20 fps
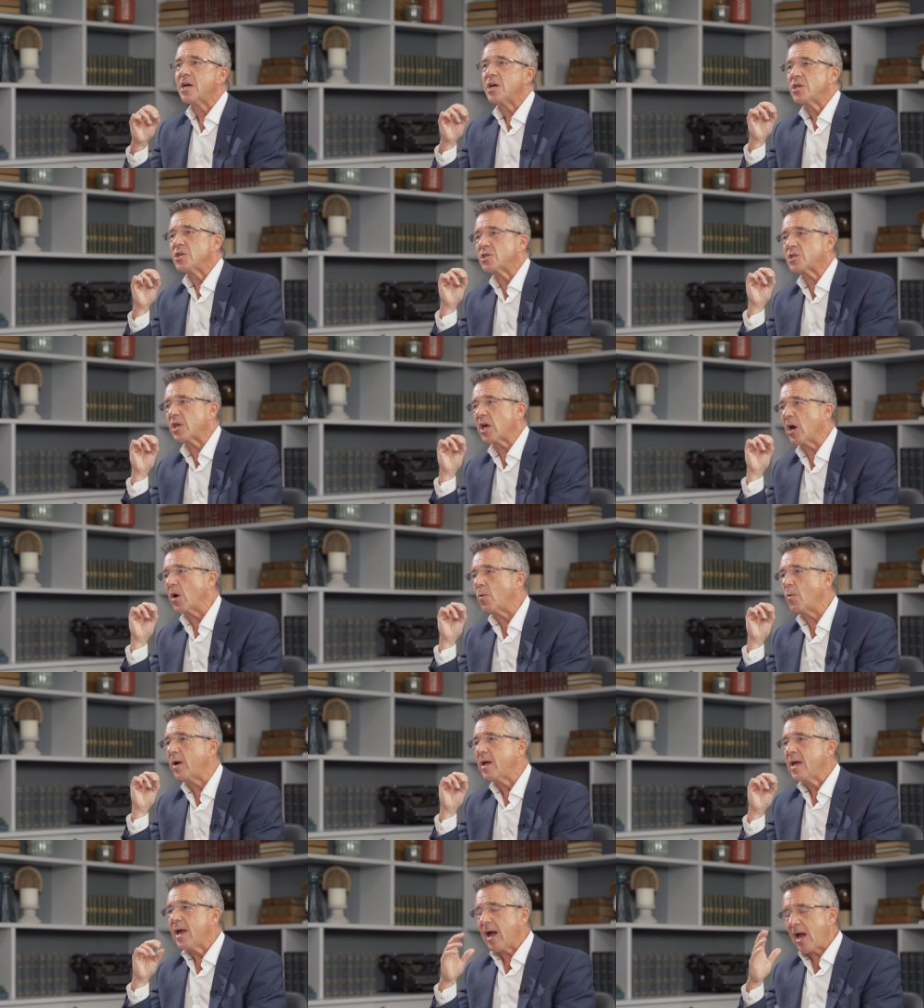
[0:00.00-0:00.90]

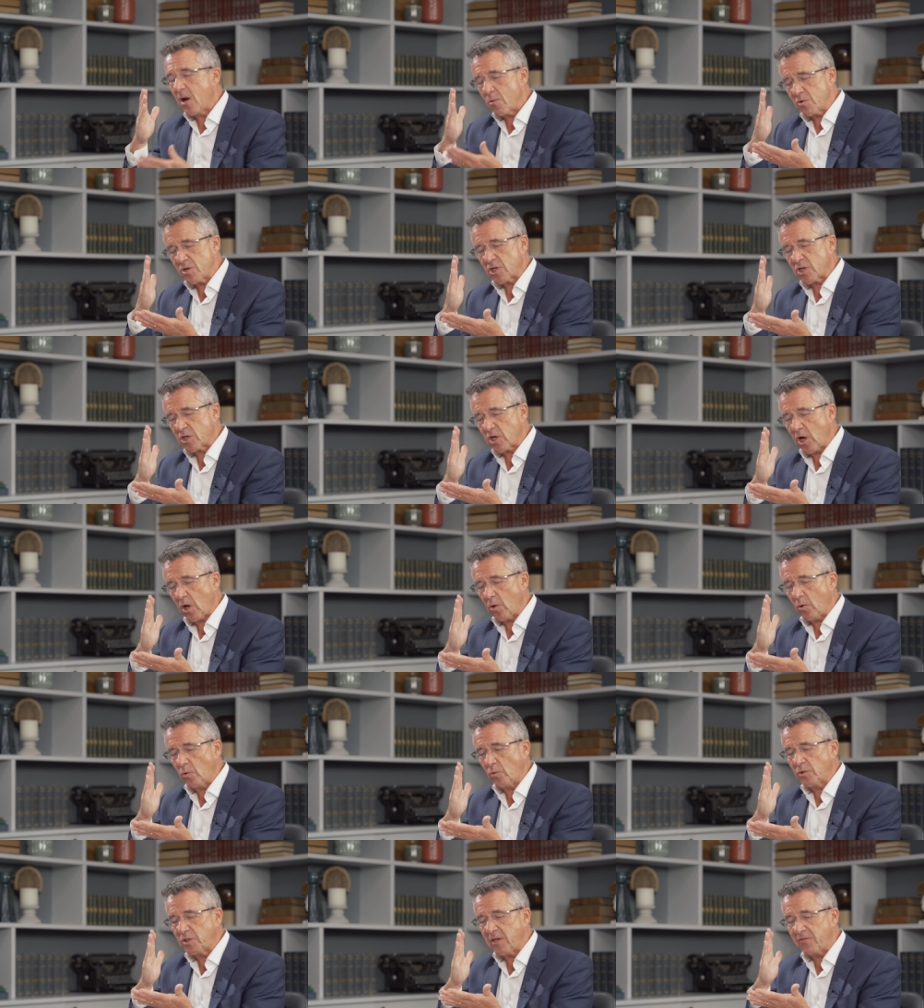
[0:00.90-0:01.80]
So I was
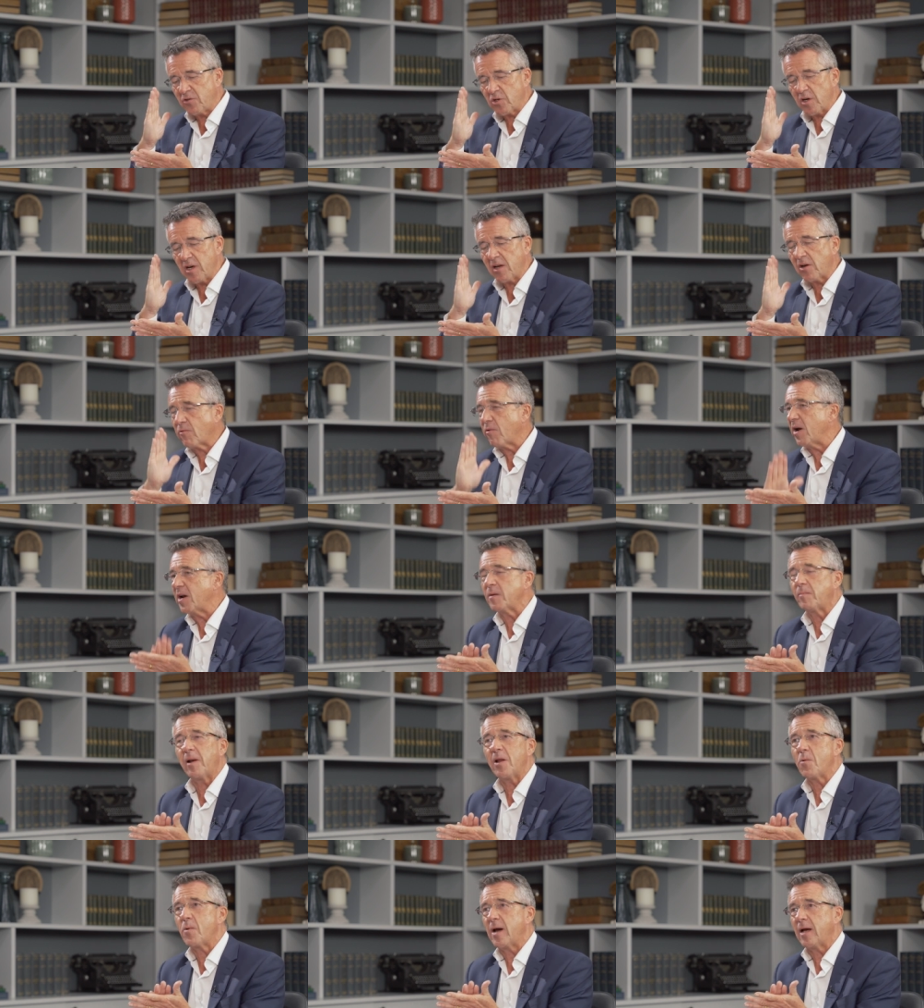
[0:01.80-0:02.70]
told, you've done
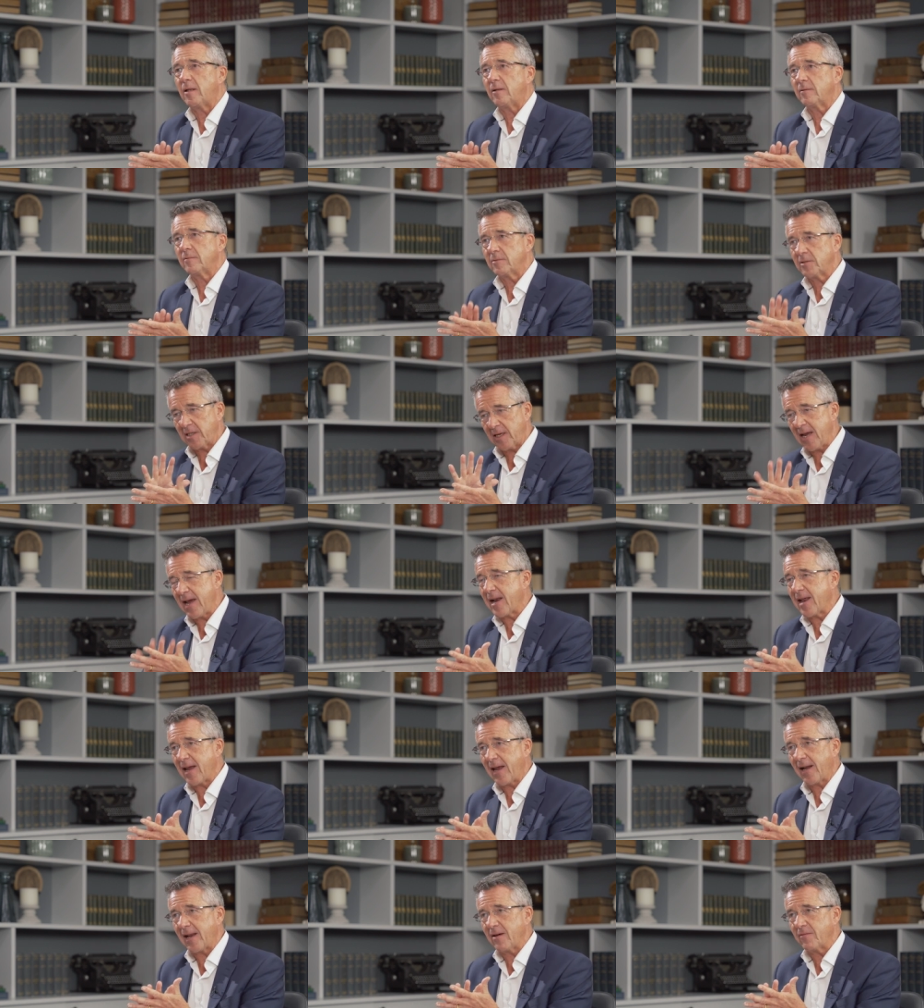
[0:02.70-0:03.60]
incredibly well to get
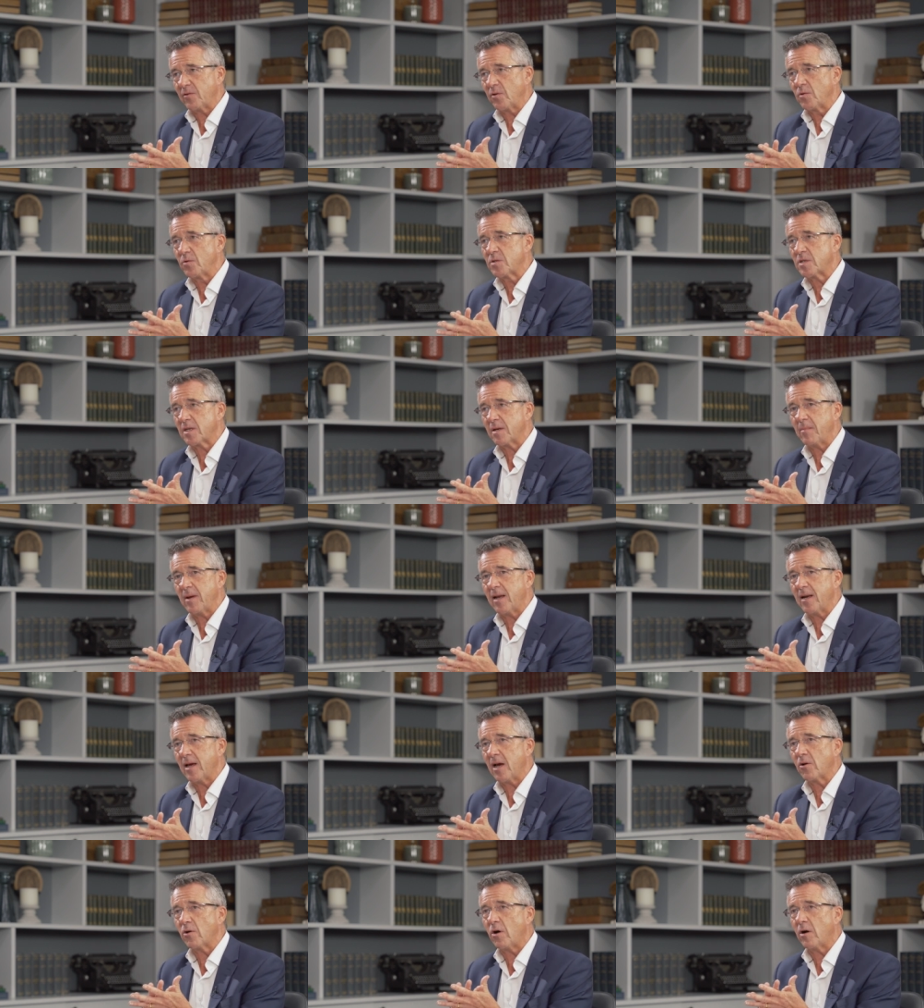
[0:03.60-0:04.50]
A levels. I
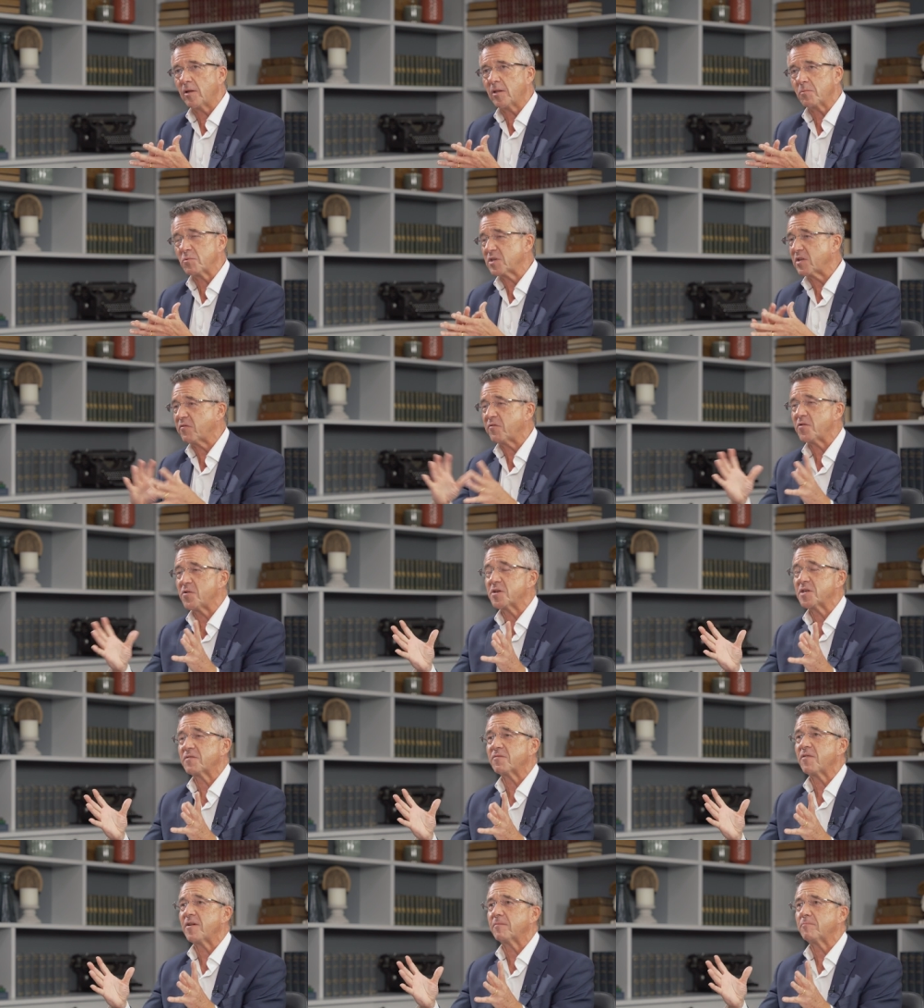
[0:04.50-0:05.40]
mean, I got, I was the
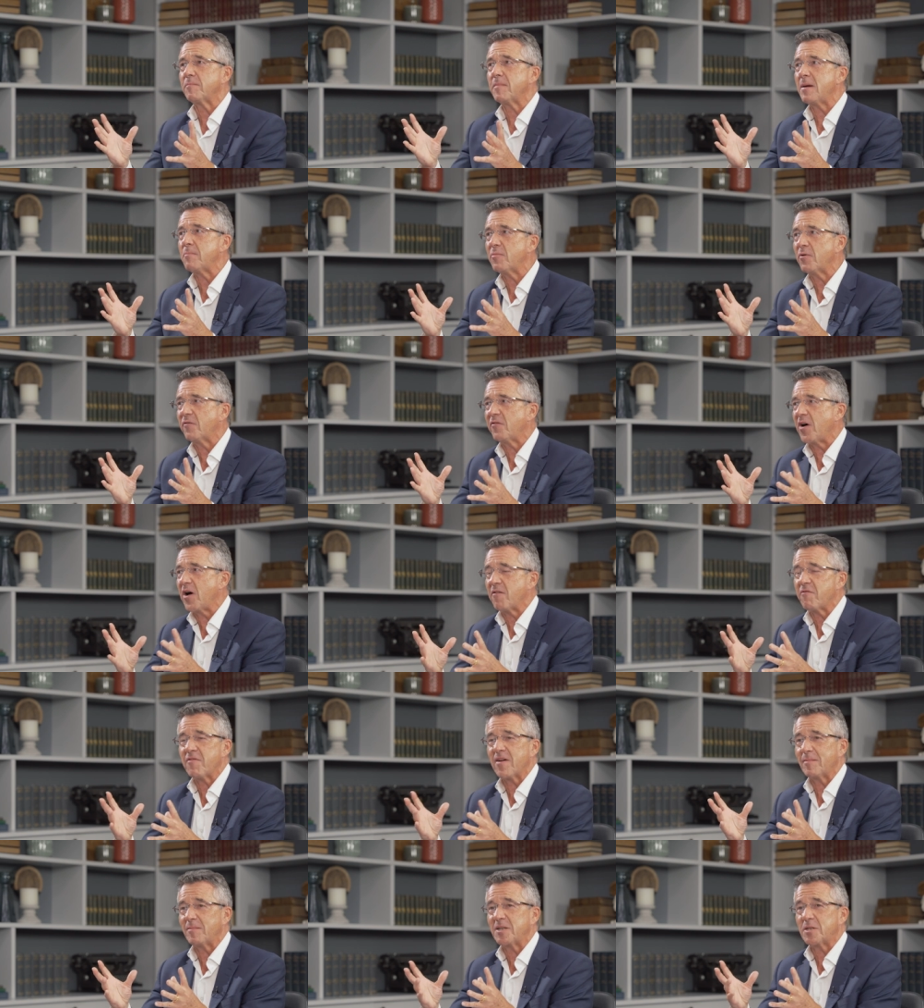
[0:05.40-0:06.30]
first member of our
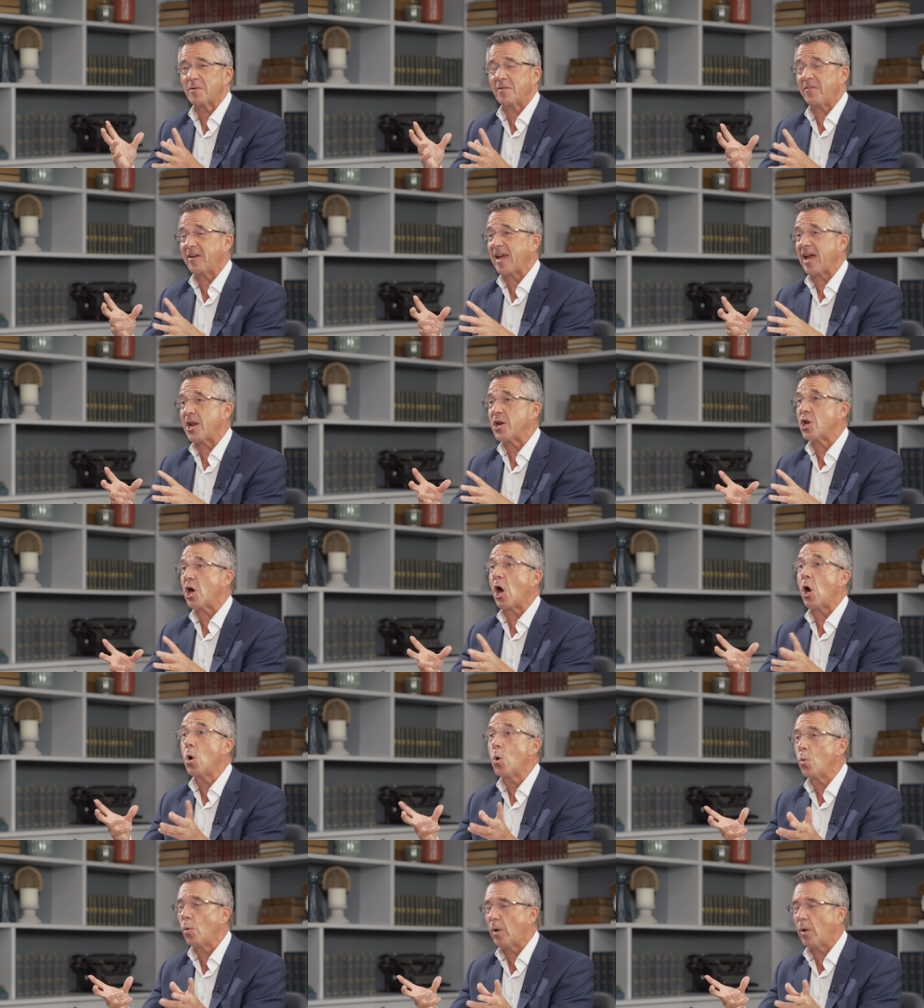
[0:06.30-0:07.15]
family to ever get an O